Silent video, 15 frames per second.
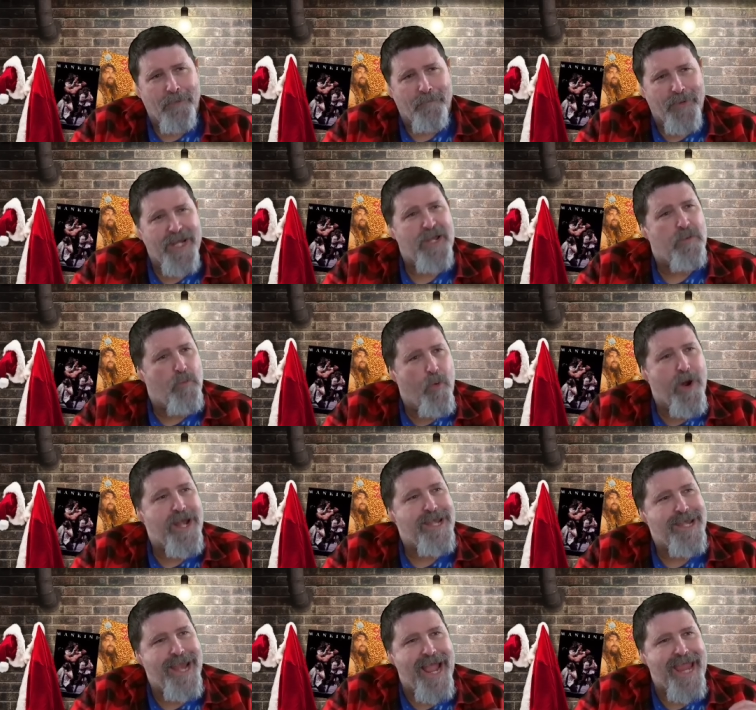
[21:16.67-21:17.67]
but in
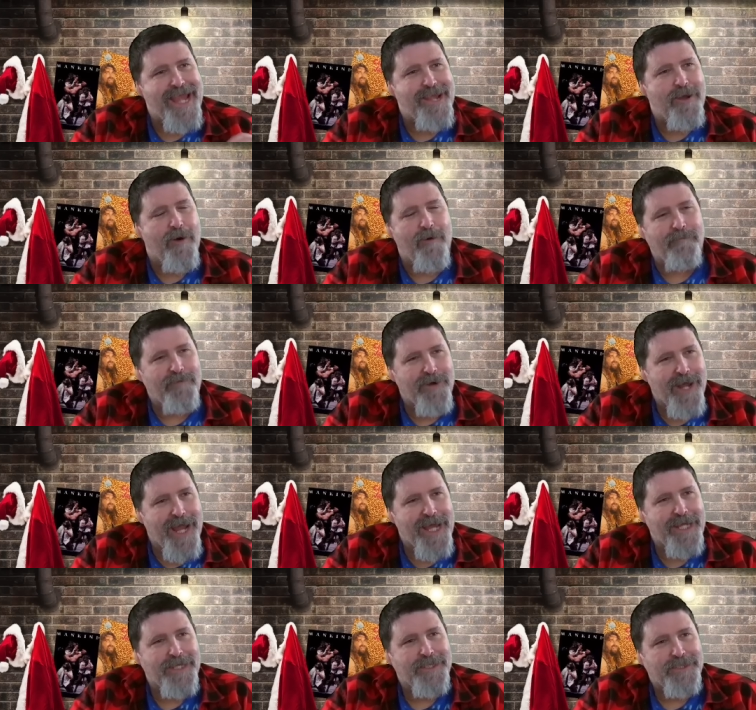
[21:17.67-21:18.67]
one night,
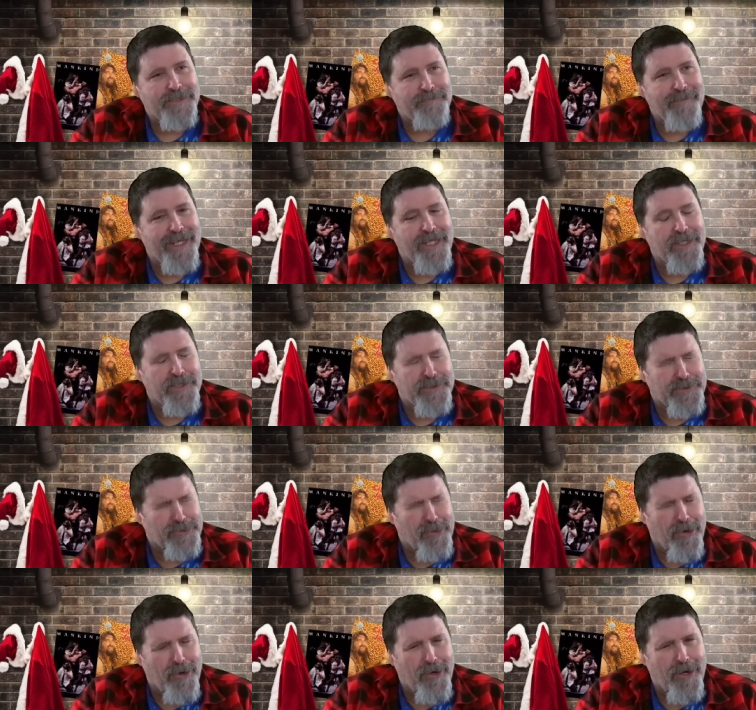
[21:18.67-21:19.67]
overnight, making a
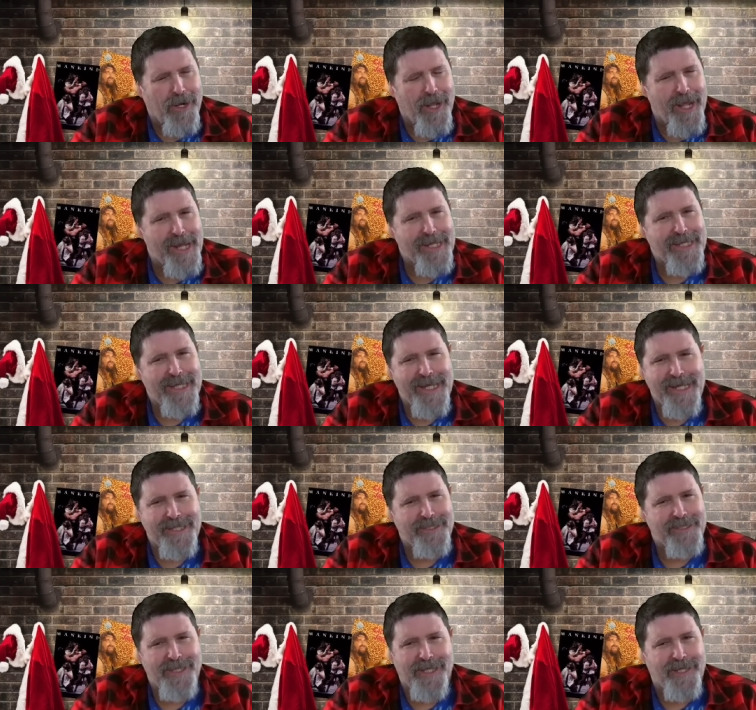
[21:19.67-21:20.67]
star, I can't
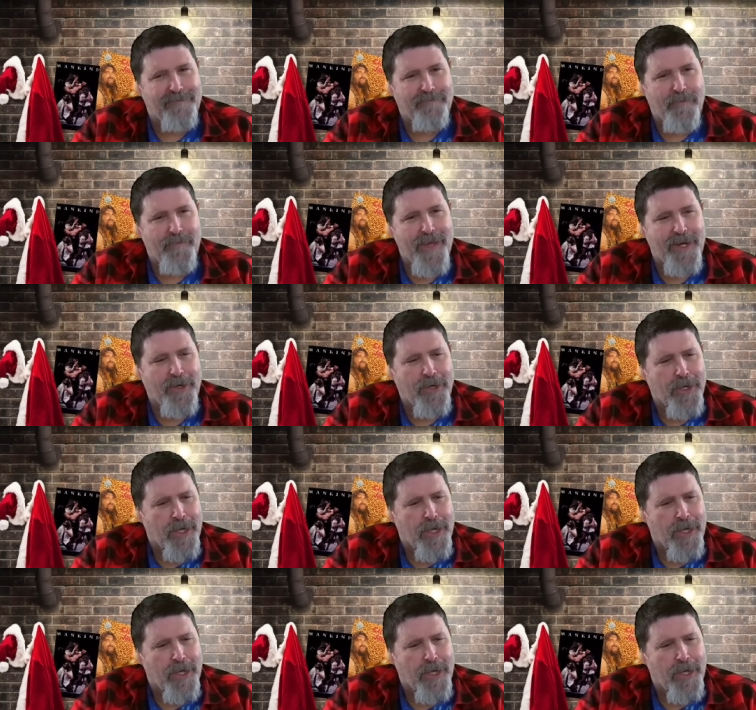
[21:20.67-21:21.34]
think of a better.